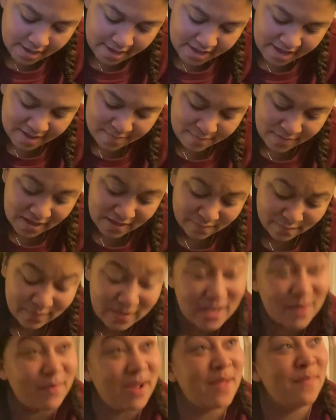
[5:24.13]
It might be,
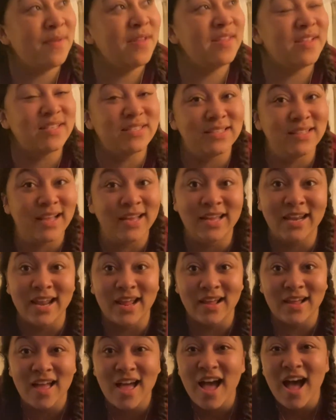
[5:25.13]
it might be this
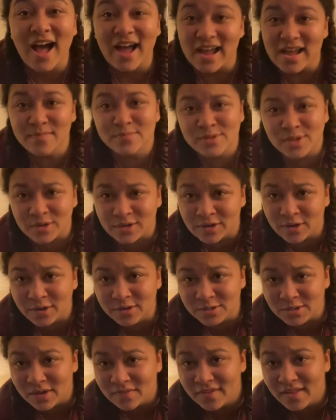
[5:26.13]
lighting. I am sorry
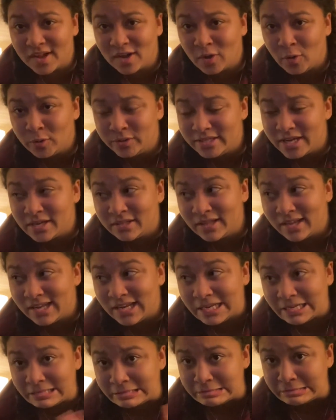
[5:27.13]
also, I feel like a hotel
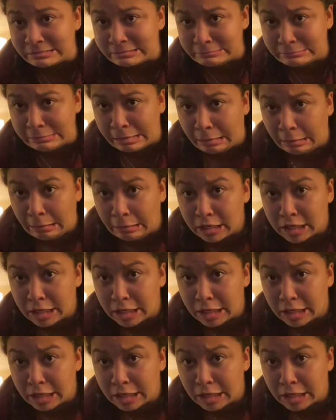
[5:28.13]
lighting is not